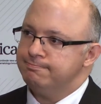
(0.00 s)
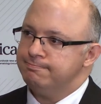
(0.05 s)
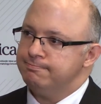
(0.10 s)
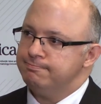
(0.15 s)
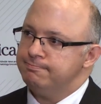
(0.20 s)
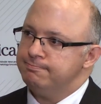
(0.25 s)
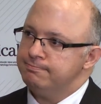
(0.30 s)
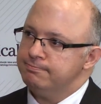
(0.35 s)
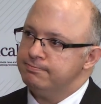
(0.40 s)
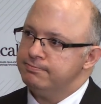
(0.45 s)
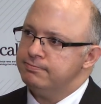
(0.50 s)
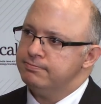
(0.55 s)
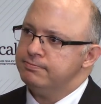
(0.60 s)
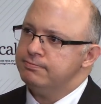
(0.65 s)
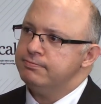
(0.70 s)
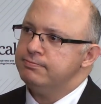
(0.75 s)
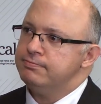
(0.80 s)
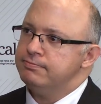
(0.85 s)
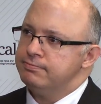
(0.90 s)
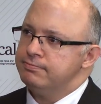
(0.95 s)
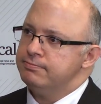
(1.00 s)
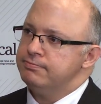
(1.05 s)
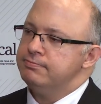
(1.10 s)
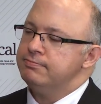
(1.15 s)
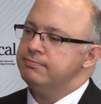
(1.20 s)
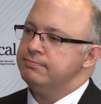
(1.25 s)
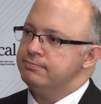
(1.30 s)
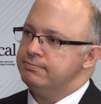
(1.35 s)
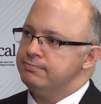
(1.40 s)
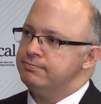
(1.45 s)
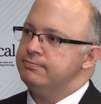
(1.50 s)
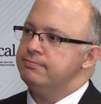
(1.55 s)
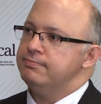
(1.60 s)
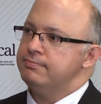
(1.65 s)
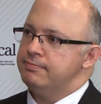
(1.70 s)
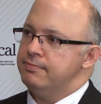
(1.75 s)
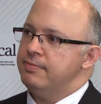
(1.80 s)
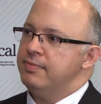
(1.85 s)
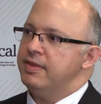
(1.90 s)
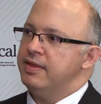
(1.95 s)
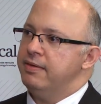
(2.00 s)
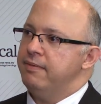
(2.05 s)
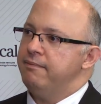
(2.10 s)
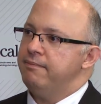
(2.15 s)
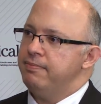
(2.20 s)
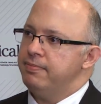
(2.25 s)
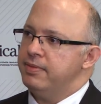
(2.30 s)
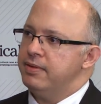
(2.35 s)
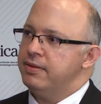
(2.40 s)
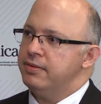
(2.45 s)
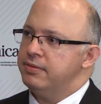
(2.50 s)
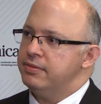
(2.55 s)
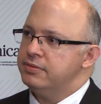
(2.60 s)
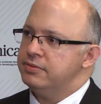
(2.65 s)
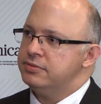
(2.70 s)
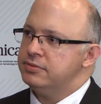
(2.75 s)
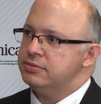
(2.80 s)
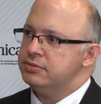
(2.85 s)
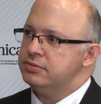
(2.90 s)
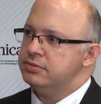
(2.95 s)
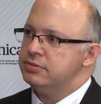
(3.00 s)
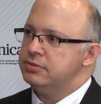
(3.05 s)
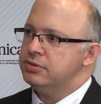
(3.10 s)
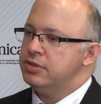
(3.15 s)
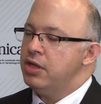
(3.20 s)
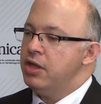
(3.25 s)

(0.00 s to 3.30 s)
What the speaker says: So overall, from what you've seen, would you say this is a new wave?